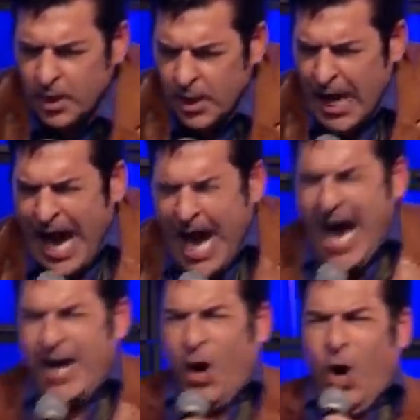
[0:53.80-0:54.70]

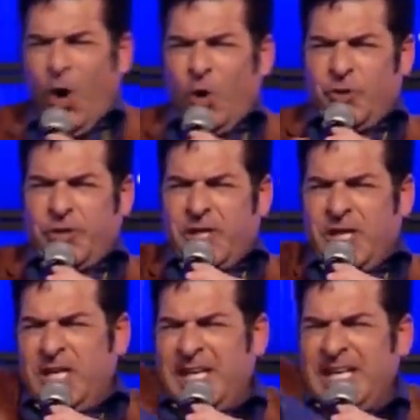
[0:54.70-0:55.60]
I hold
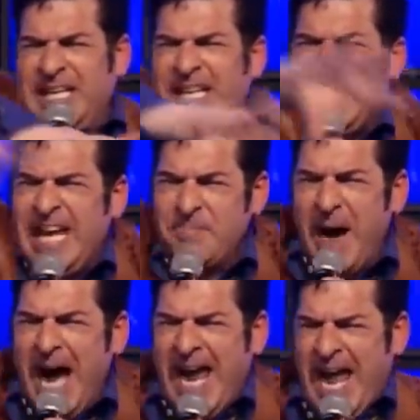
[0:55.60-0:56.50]
in
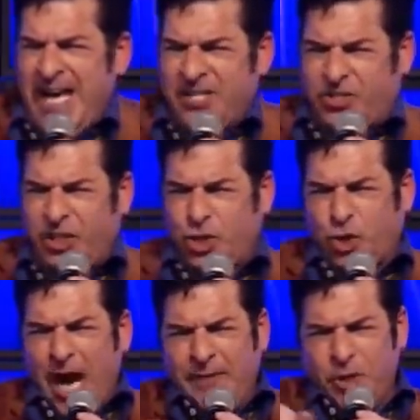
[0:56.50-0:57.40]
my hands the
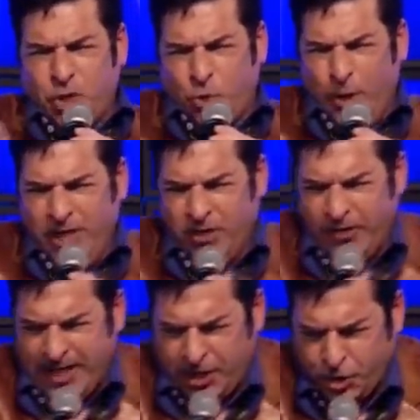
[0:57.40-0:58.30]
driver's wheel
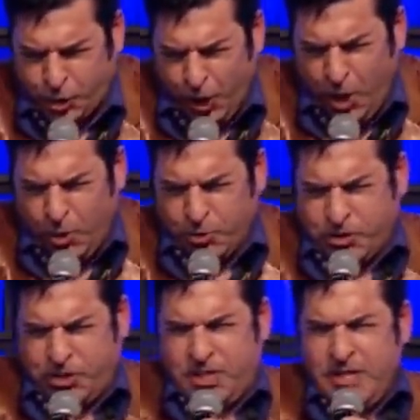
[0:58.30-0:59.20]
that
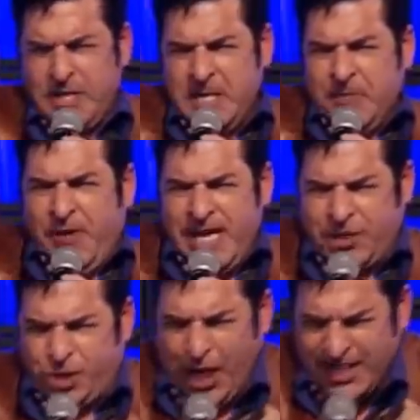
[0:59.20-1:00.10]
controls the
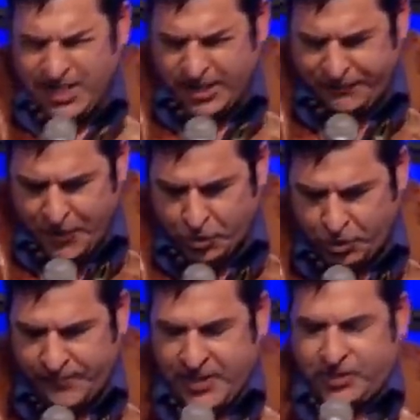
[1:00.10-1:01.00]
agenda and the future
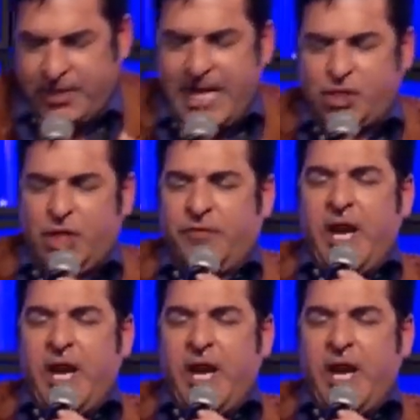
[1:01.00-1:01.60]
of this nation.